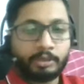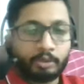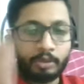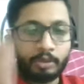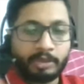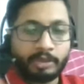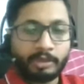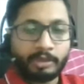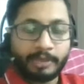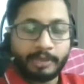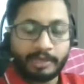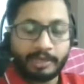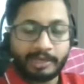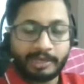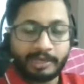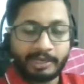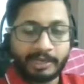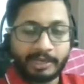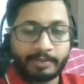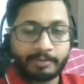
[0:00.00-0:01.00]
So
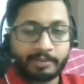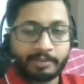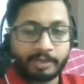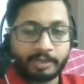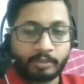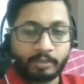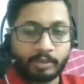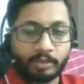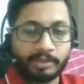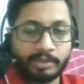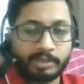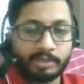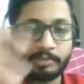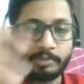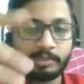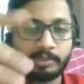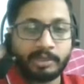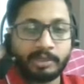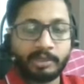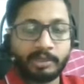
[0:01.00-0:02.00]
incremental captured 1
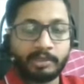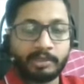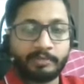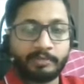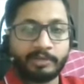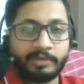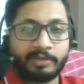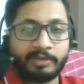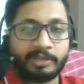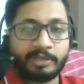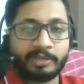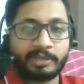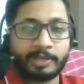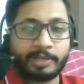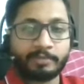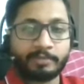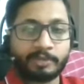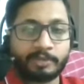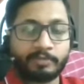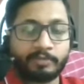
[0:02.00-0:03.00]
GB, differential
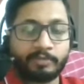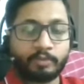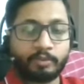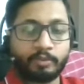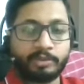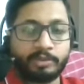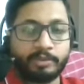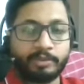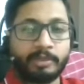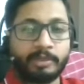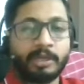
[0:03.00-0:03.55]
captured 4 GB.